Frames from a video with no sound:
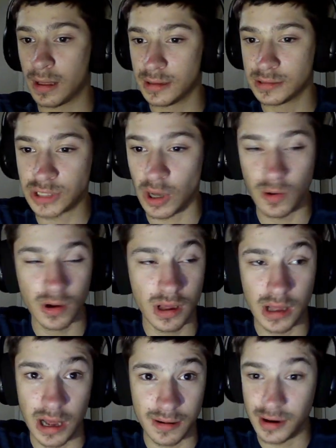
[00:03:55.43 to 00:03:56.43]
So,
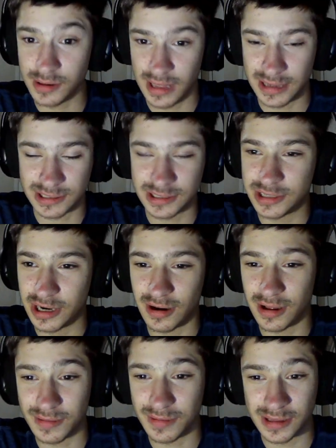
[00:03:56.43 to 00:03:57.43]
other than that, just in
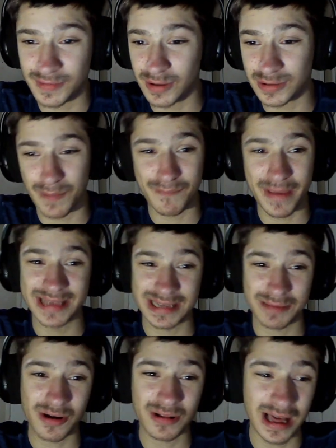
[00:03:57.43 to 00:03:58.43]
general, this video was amazing. I'm
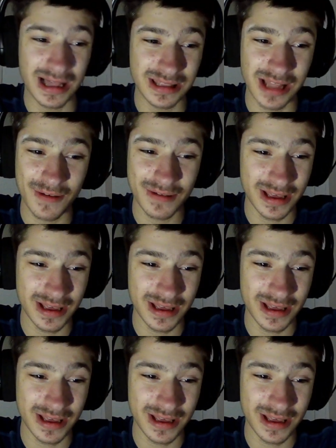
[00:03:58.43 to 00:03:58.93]
not gonna lie, I loved it.